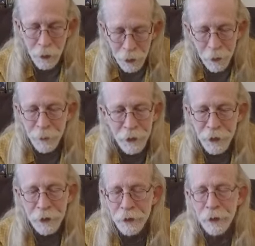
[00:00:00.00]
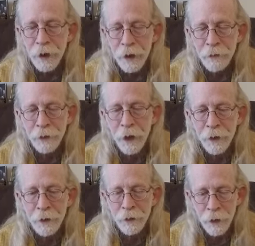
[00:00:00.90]
images in front
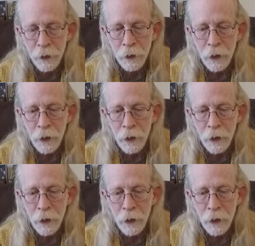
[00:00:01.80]
of you.